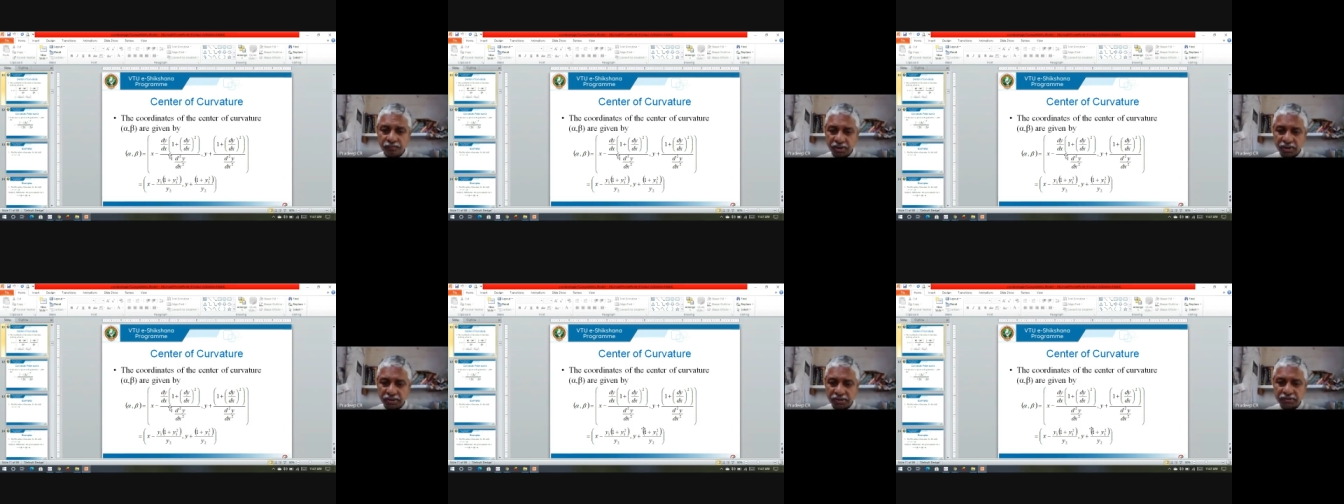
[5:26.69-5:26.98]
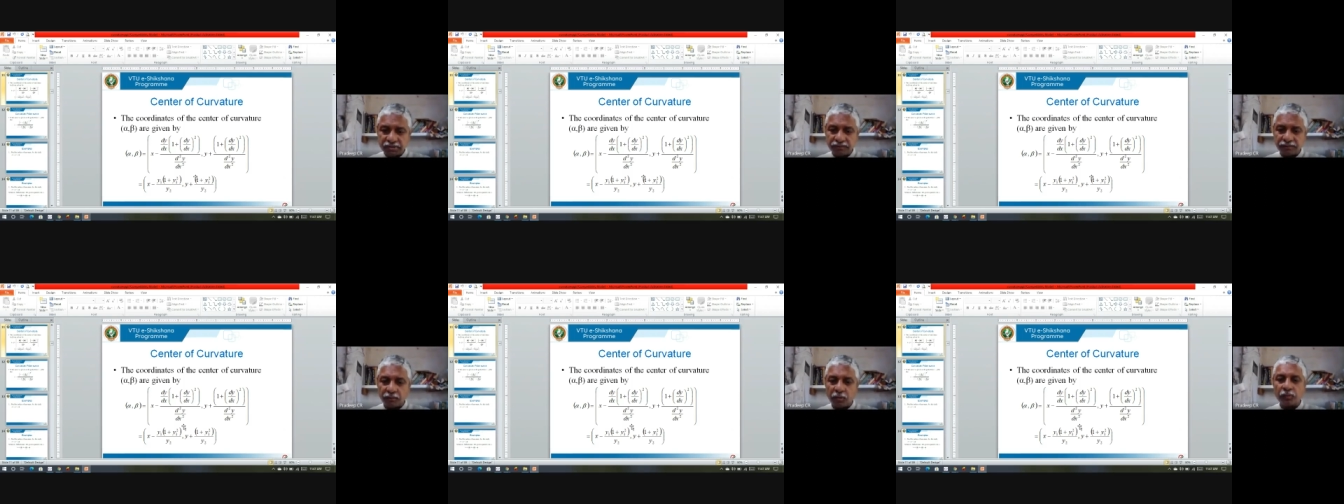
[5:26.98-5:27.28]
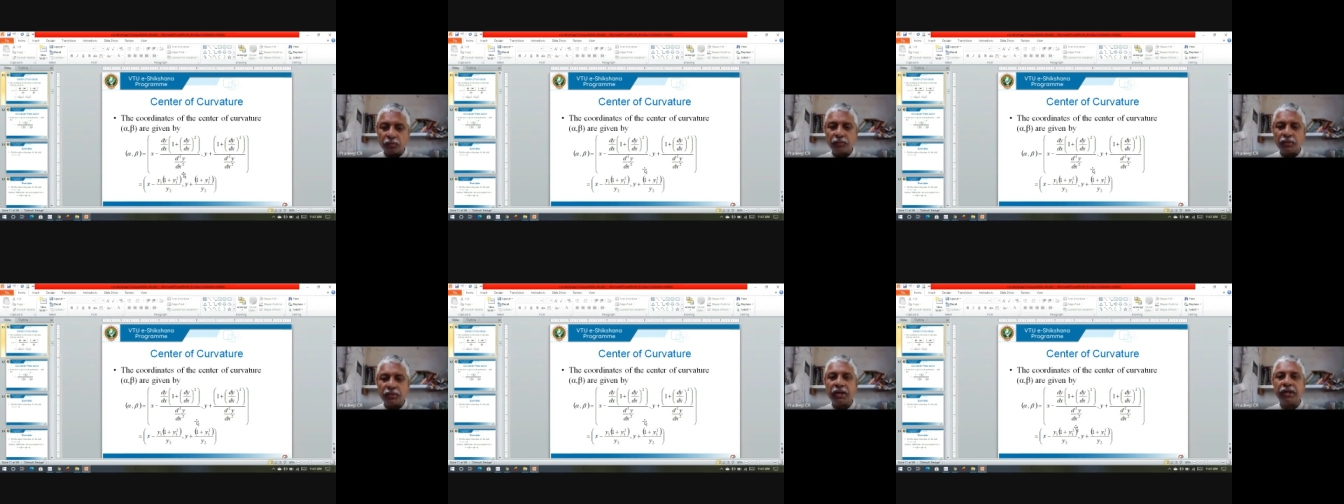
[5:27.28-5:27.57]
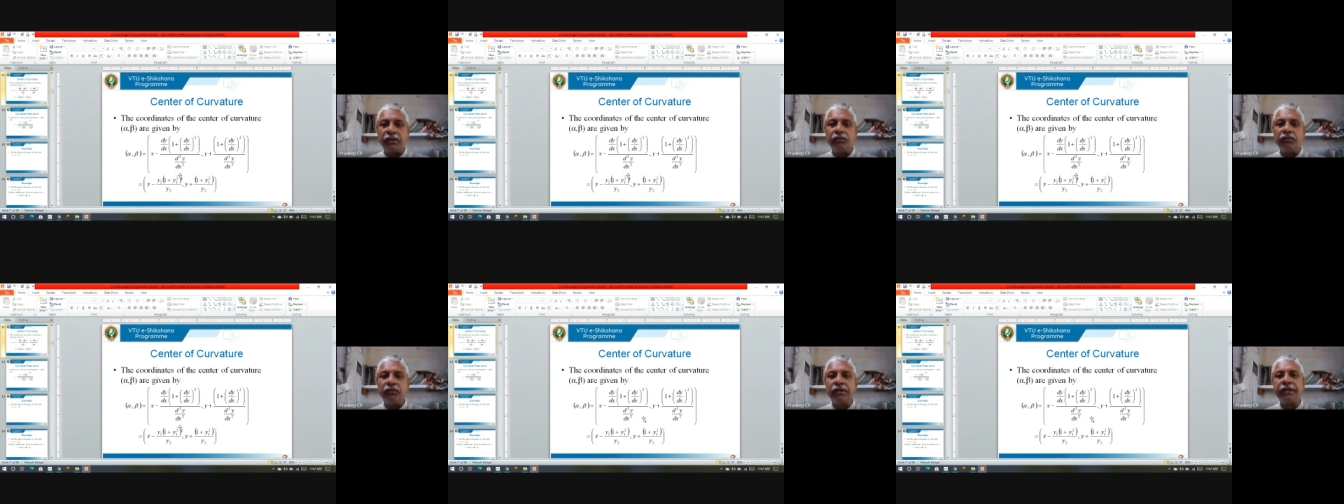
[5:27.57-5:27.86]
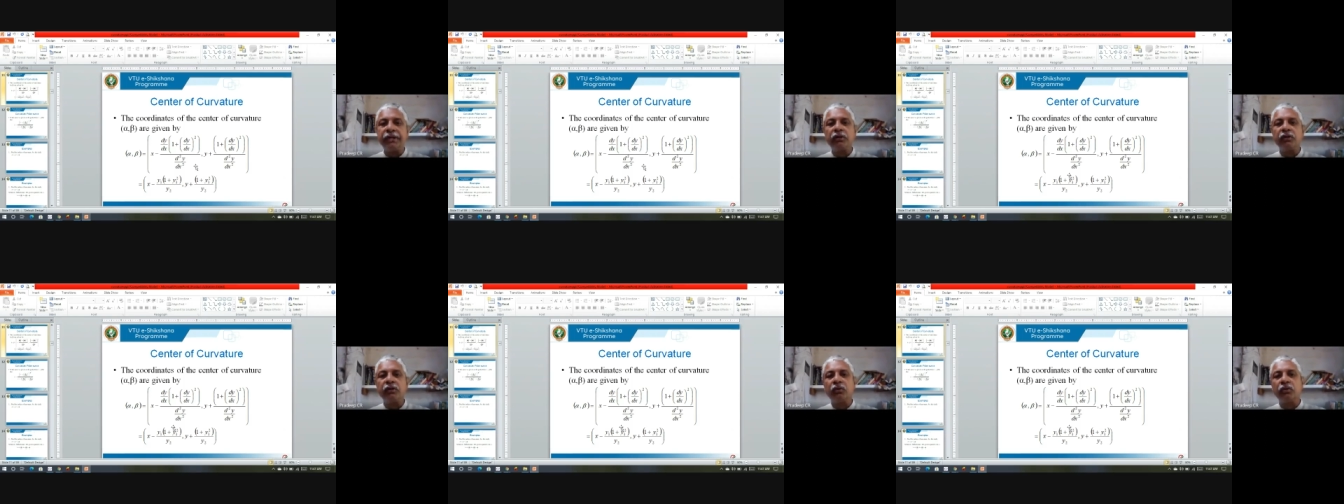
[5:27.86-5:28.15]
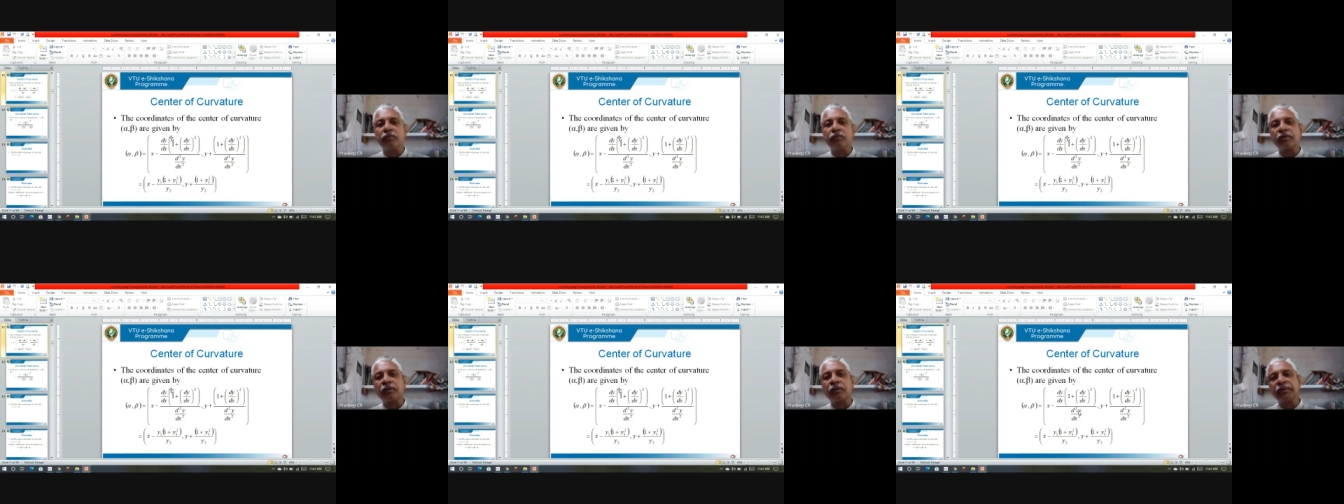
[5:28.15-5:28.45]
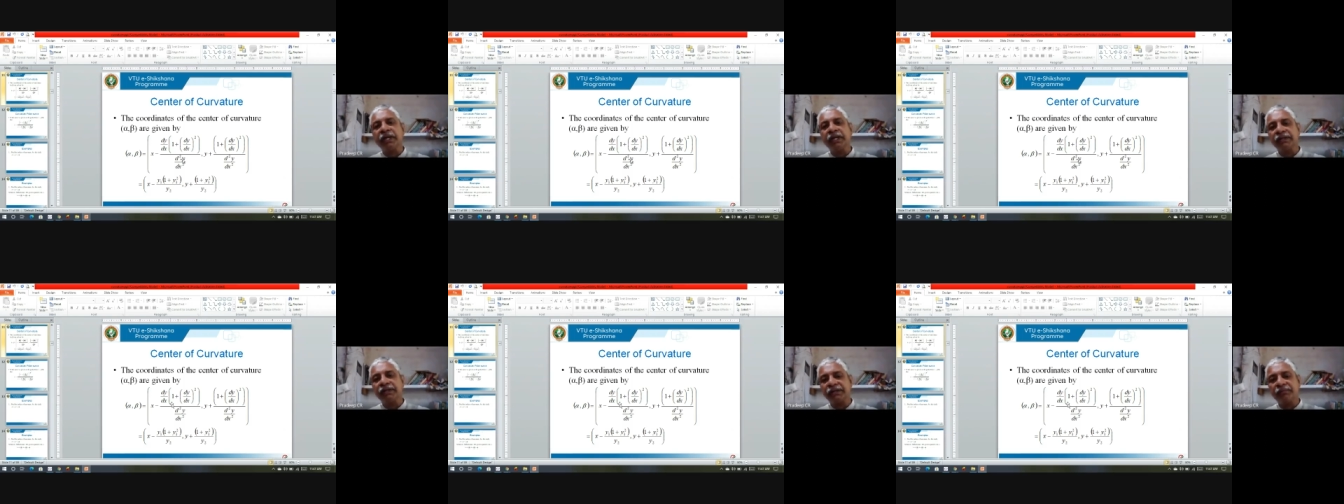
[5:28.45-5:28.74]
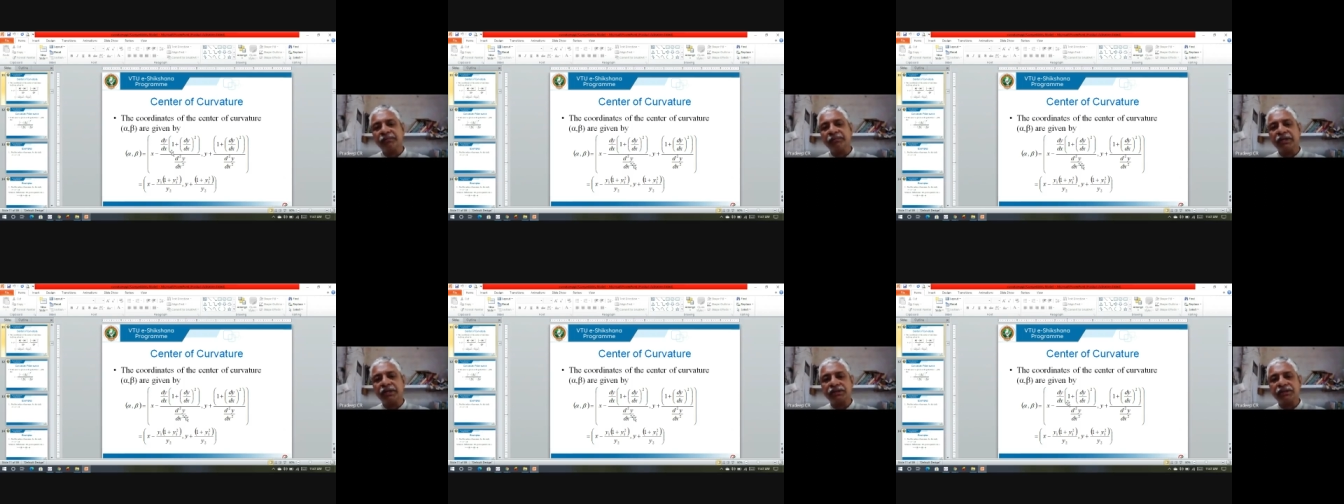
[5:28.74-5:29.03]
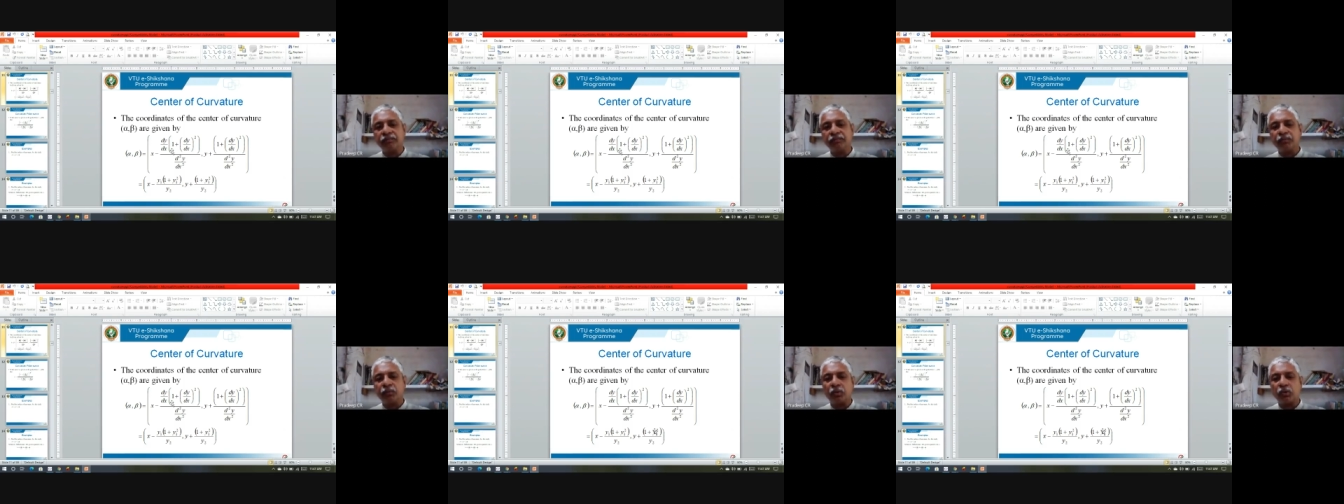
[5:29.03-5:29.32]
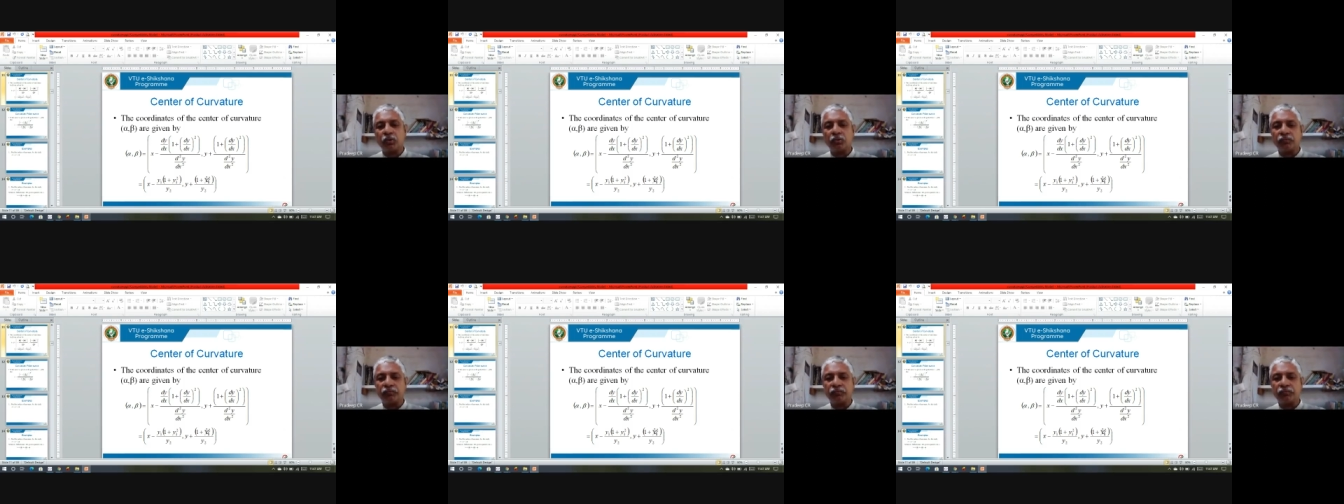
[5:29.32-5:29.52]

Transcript: but this formula you need to know from the examination point